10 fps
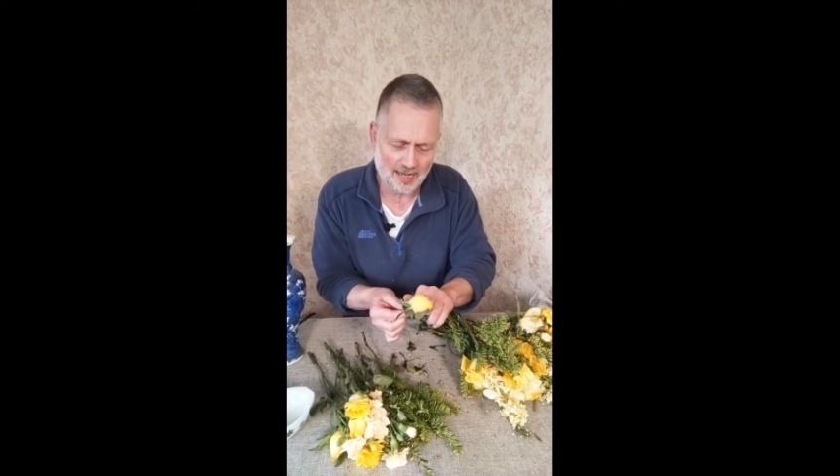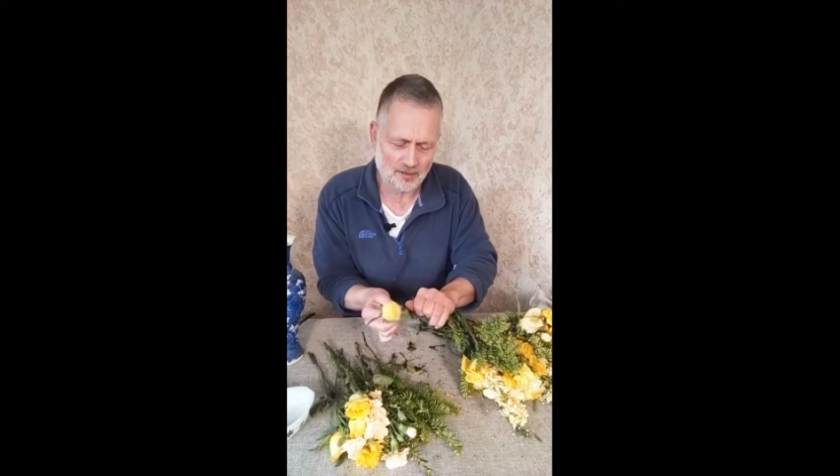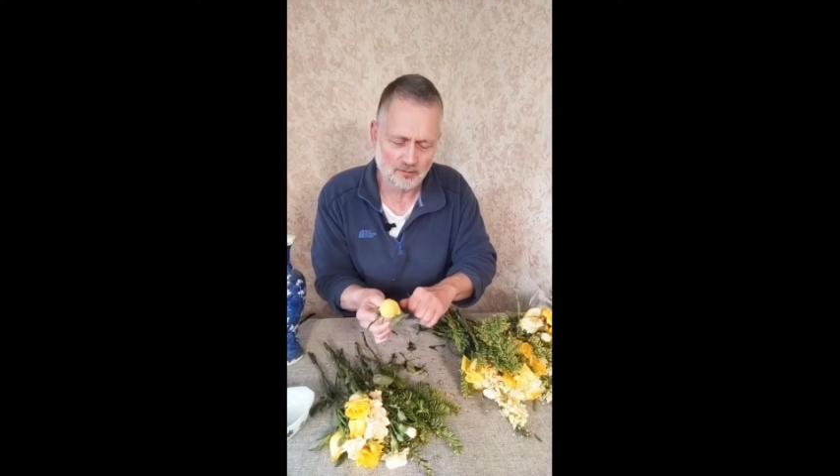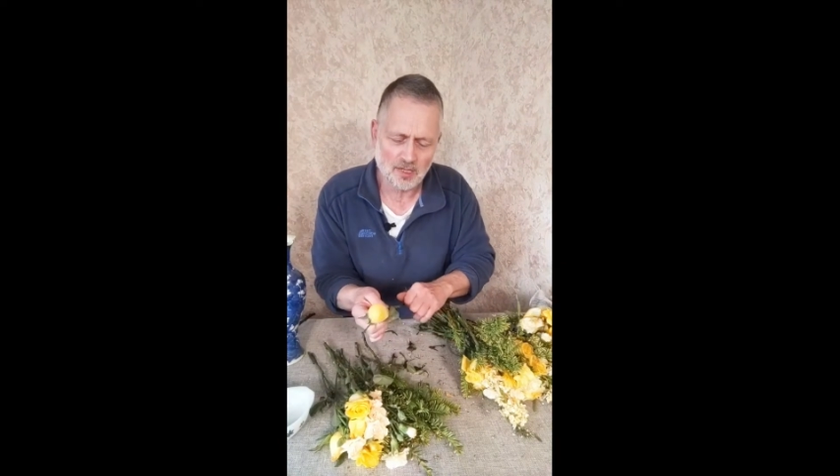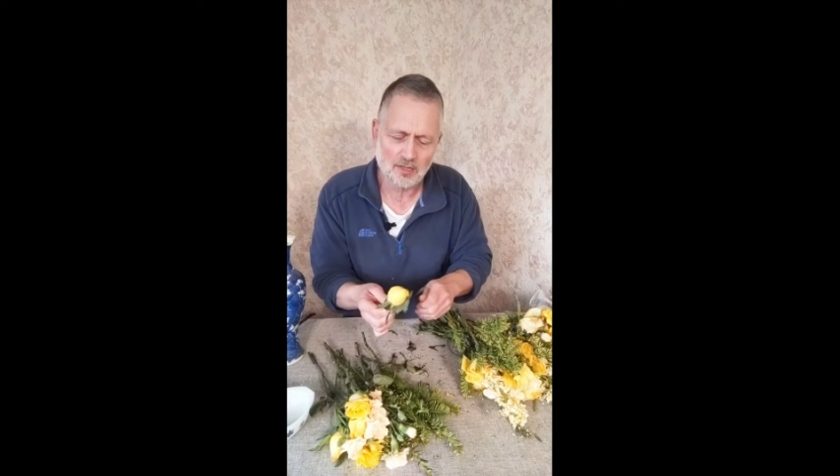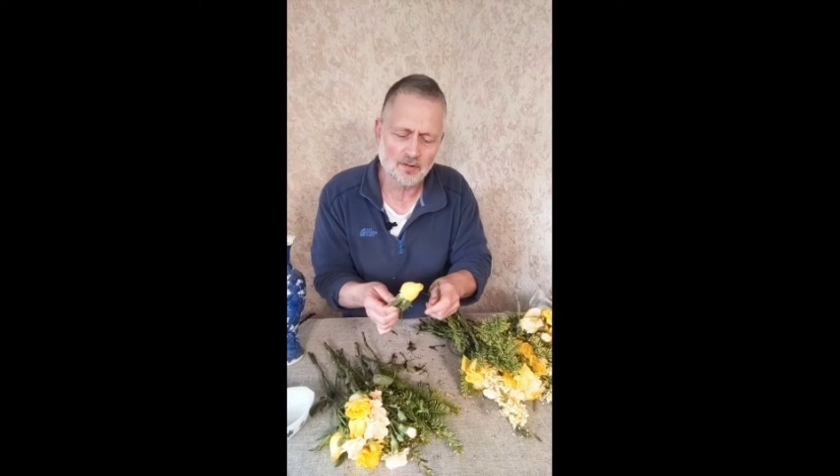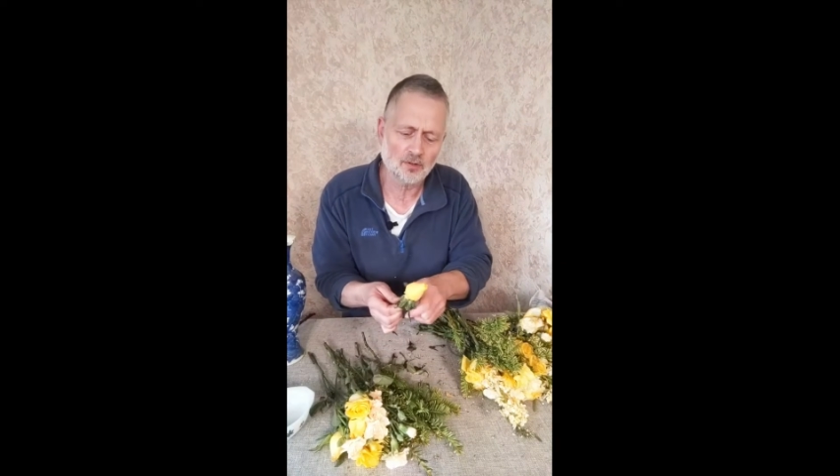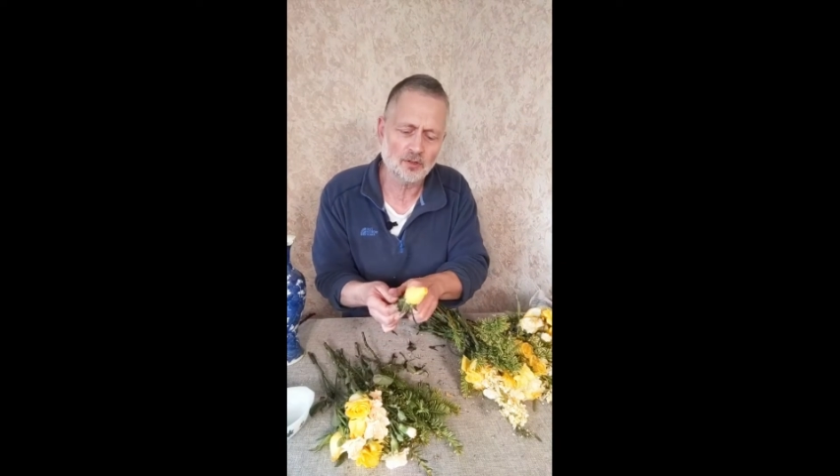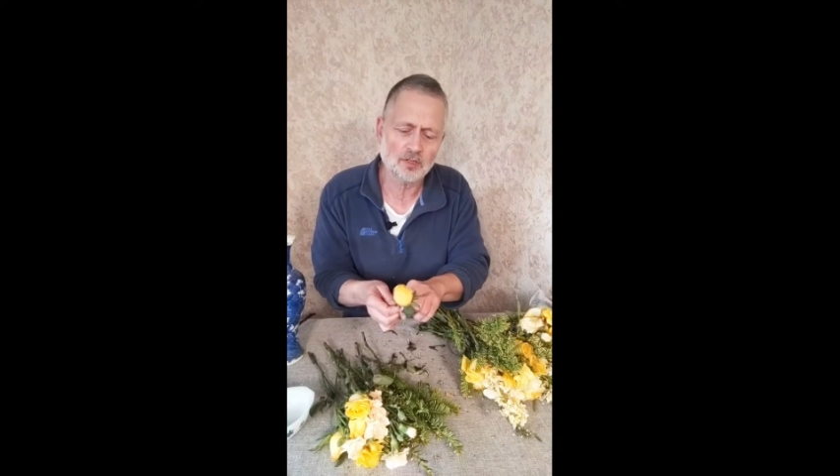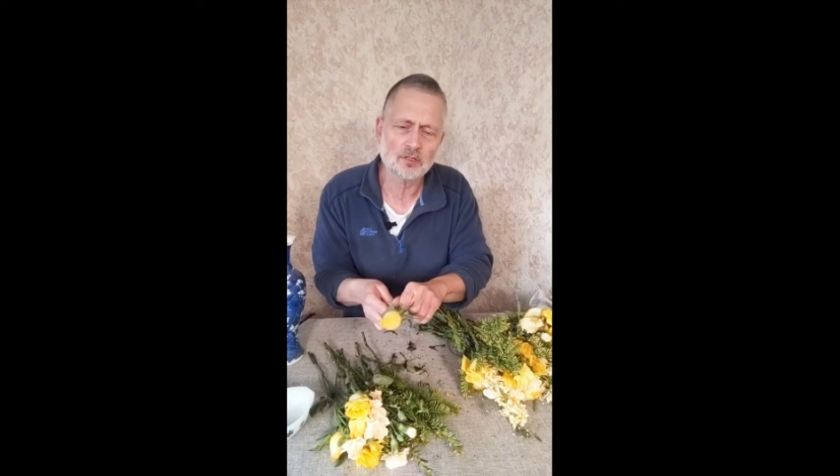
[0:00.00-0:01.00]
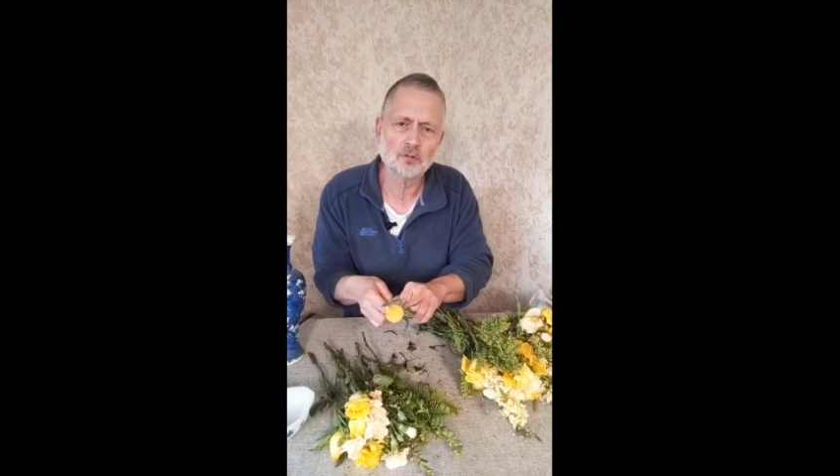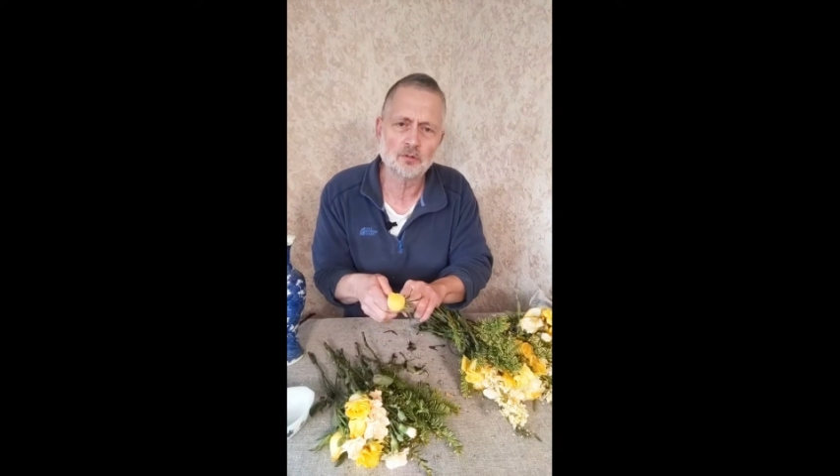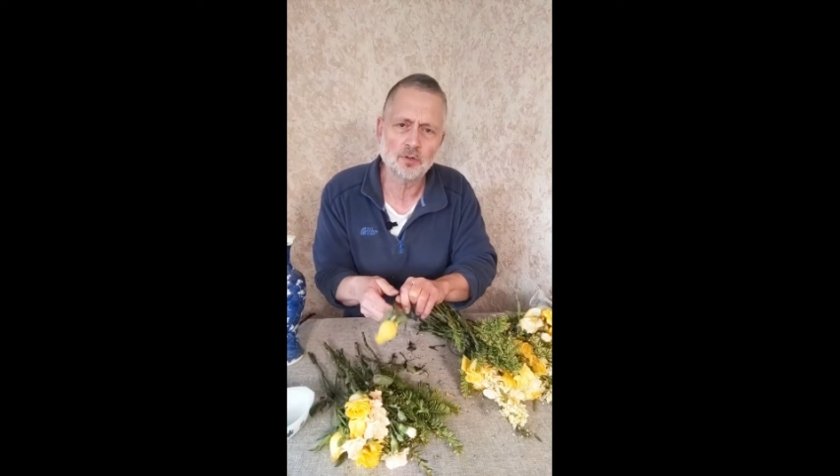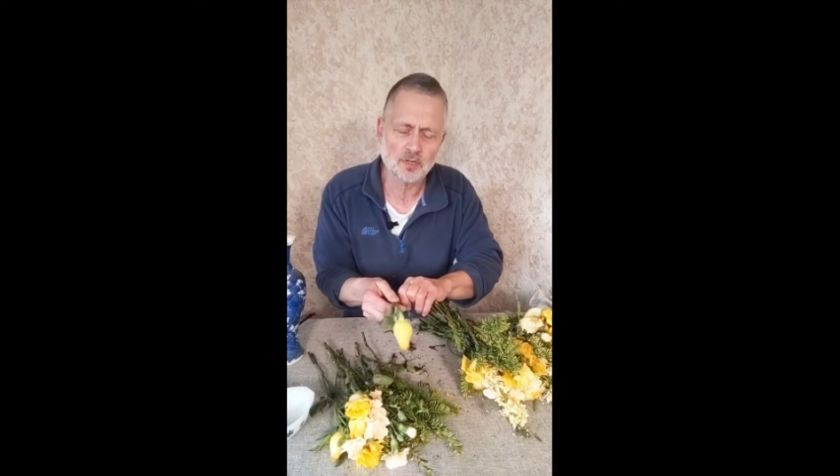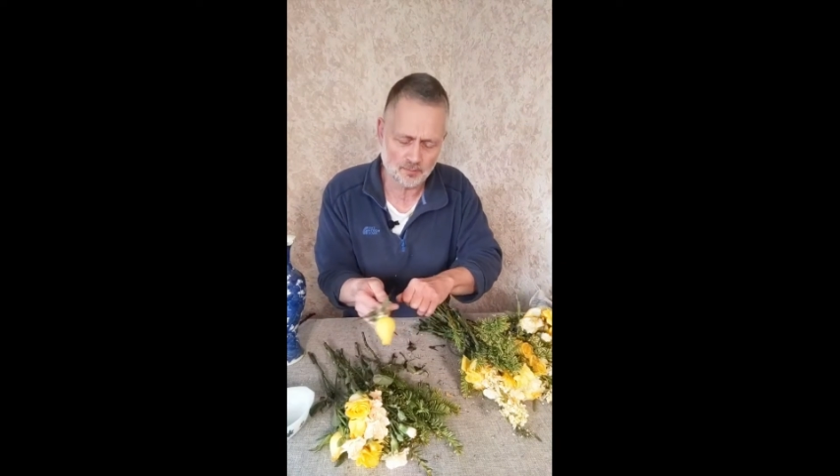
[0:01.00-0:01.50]
Now they've got this sort of
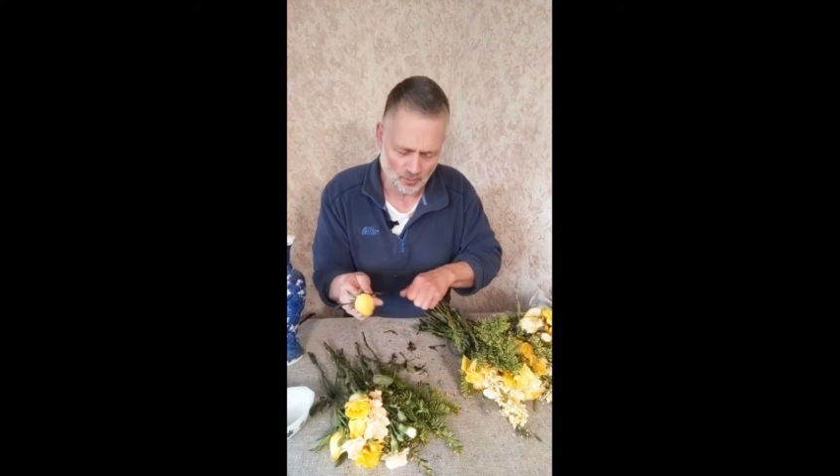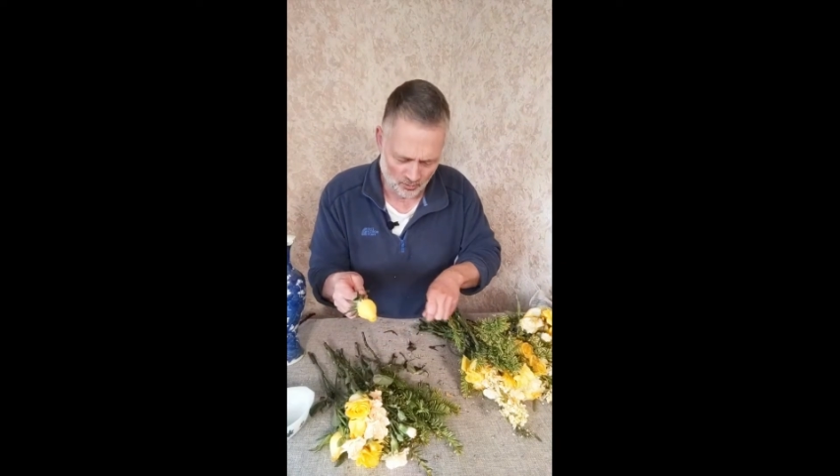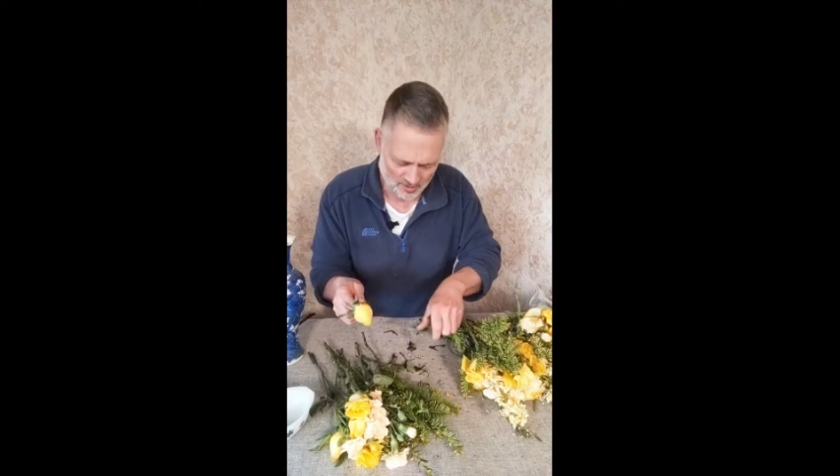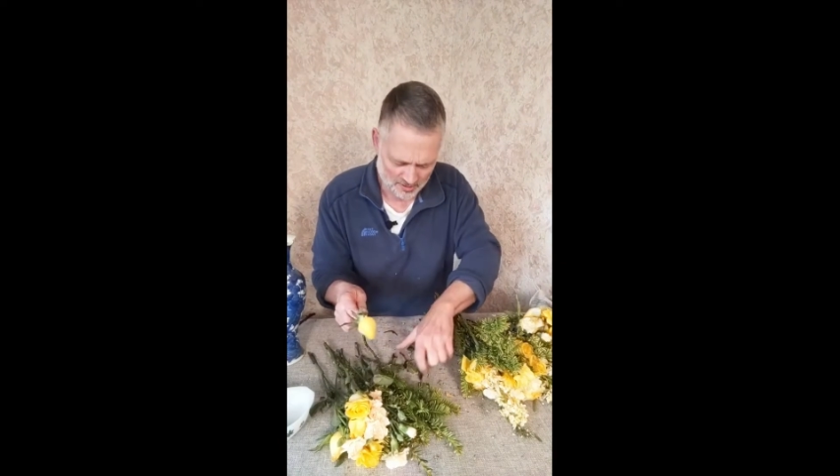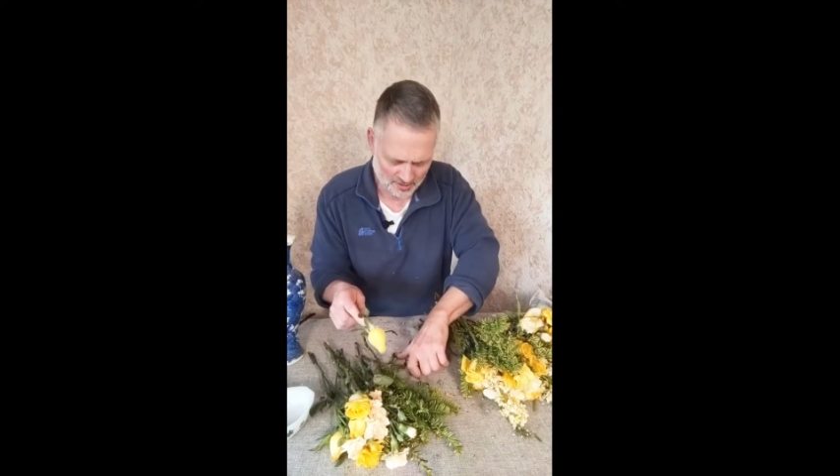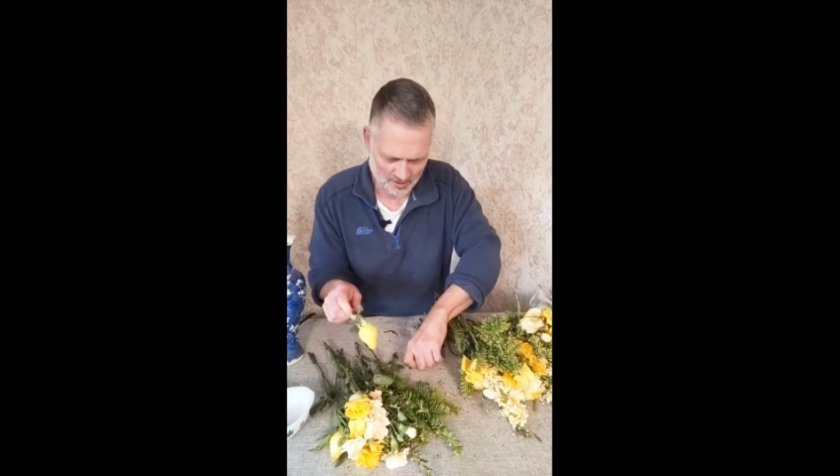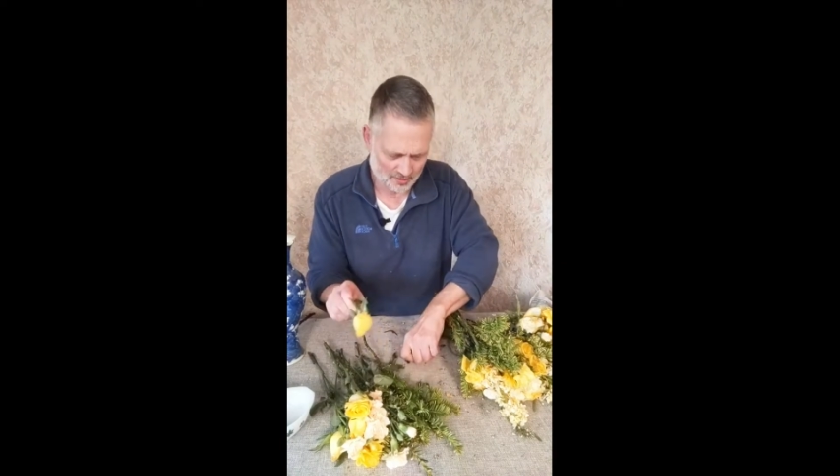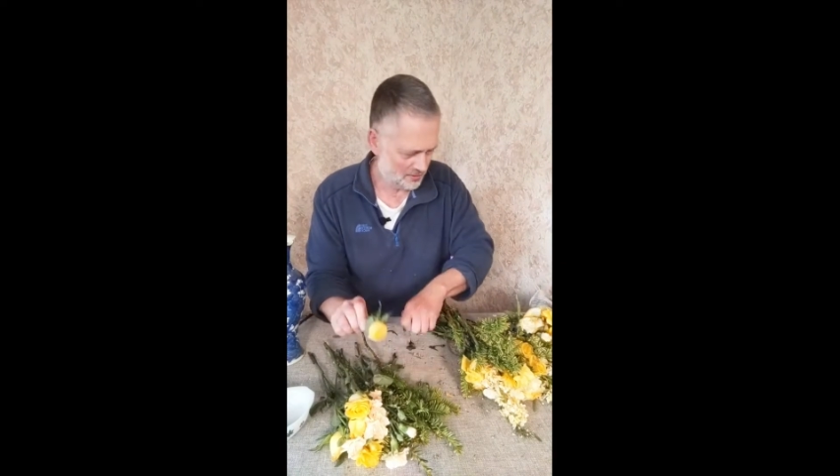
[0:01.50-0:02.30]
these pointy